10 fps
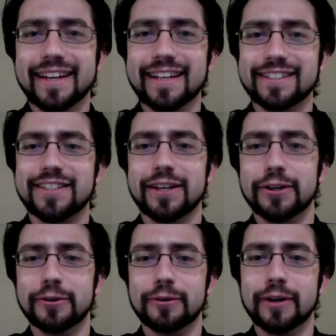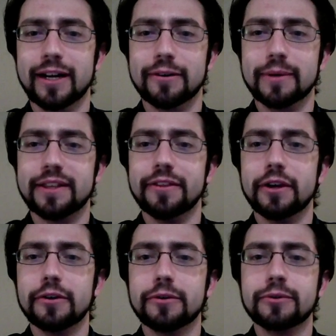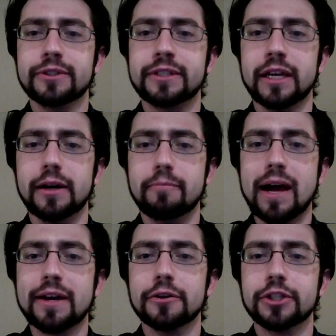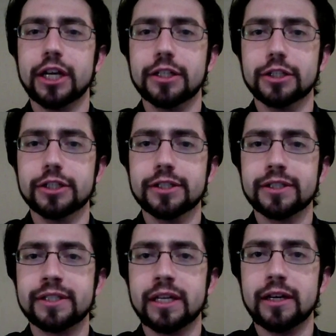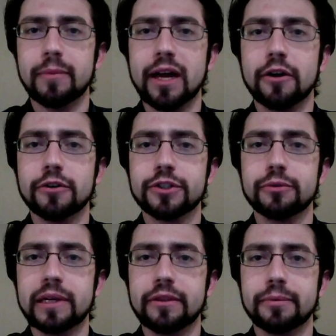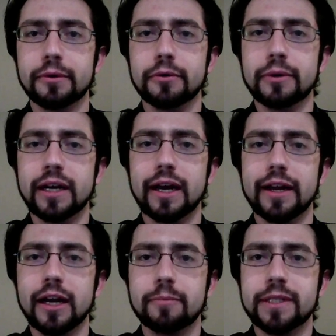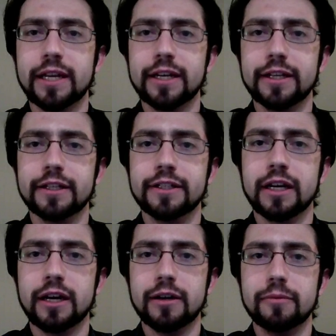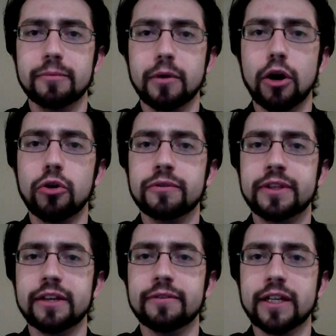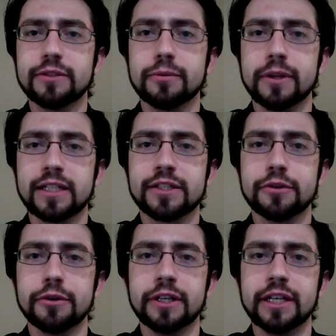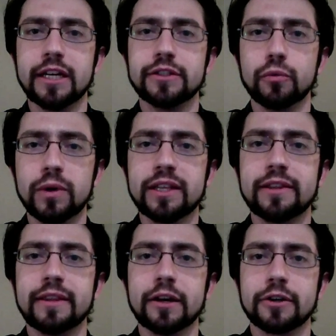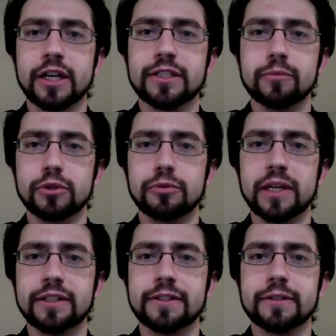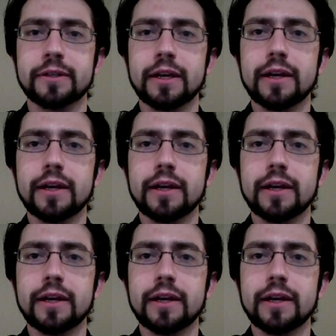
And so with those minor changes, I also went through and I updated all of the events for the next 30 days with their custom tweets.